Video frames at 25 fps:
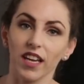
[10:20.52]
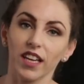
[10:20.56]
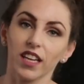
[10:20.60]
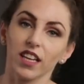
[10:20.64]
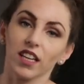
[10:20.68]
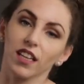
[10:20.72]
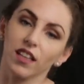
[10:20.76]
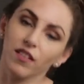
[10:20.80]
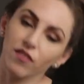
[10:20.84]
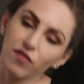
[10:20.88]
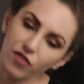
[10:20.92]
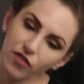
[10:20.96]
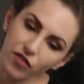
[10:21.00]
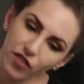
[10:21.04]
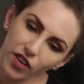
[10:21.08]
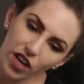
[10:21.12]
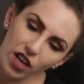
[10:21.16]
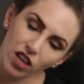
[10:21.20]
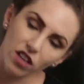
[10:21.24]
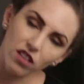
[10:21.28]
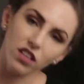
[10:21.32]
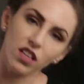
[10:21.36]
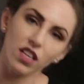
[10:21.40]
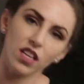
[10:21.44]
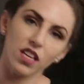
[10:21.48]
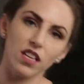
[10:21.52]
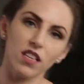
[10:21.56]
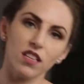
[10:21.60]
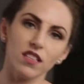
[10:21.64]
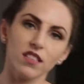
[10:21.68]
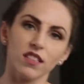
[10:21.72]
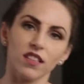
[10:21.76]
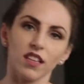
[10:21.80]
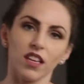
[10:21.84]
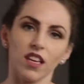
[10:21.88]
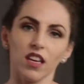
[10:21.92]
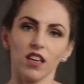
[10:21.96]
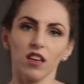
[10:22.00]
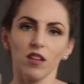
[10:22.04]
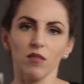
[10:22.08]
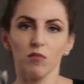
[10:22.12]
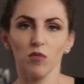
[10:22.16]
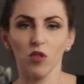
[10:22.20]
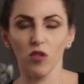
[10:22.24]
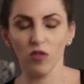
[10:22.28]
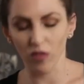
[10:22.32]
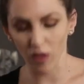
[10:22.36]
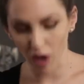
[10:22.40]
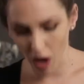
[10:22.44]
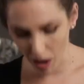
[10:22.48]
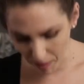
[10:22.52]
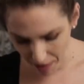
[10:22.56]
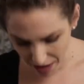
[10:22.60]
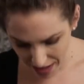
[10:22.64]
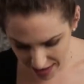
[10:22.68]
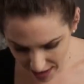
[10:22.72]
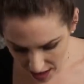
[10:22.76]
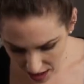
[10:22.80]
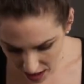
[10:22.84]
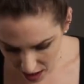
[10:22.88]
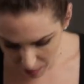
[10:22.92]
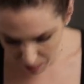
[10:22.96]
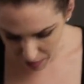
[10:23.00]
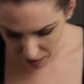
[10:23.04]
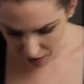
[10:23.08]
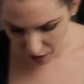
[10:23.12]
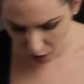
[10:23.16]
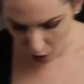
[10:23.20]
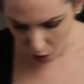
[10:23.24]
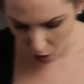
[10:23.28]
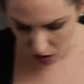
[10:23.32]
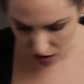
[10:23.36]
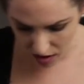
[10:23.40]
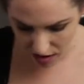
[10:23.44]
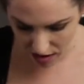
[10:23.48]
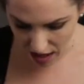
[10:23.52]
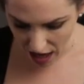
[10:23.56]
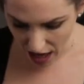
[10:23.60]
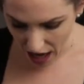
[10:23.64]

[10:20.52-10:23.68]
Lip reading: can very easily move around my setup. And of course,